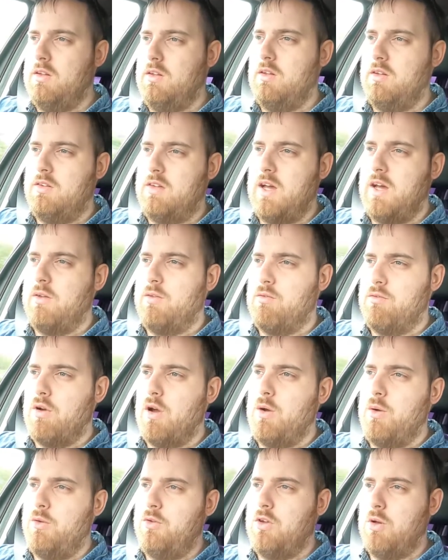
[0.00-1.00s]
down the
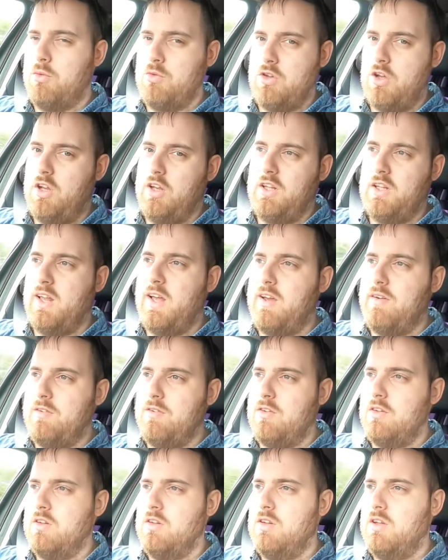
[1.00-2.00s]
road. I was turning
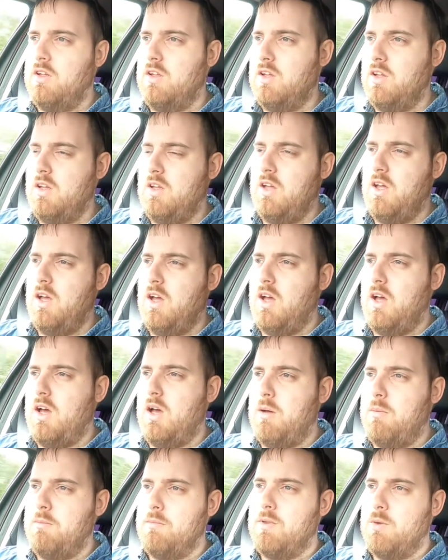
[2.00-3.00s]
left.
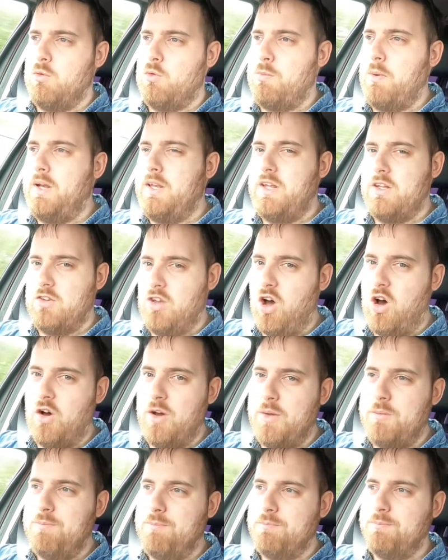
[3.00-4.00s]
There was plenty of
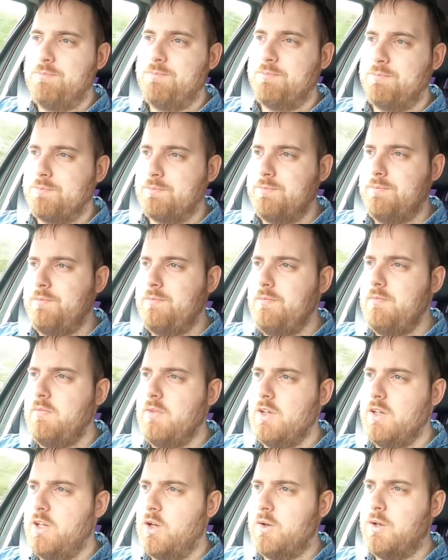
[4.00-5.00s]
time,
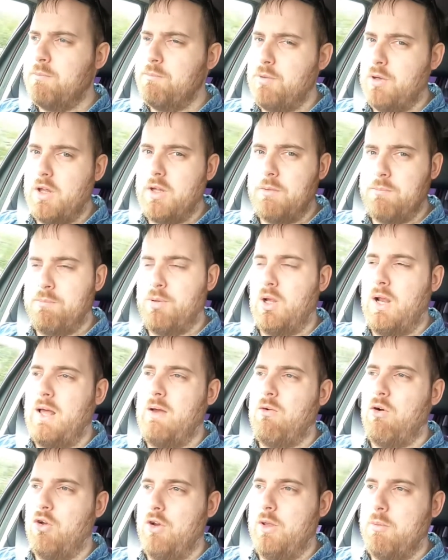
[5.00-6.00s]
you know, I didn't pull
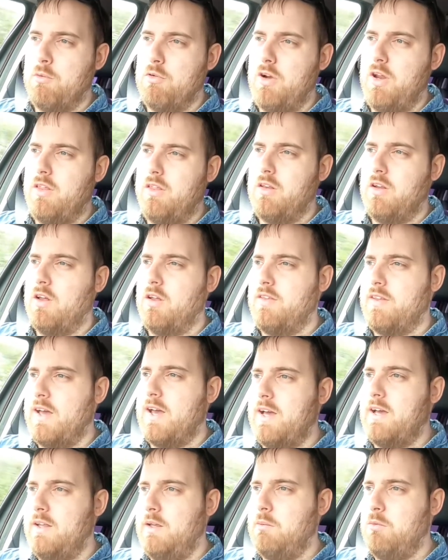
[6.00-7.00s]
out on him or anything like
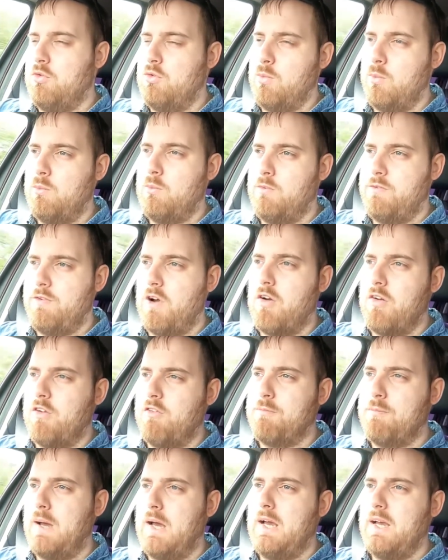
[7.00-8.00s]
that. He was far enough
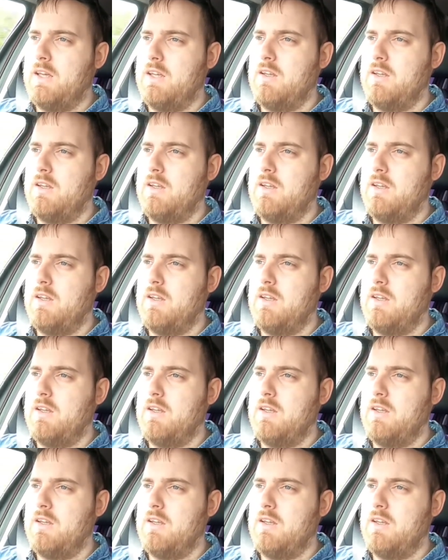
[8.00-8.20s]
back,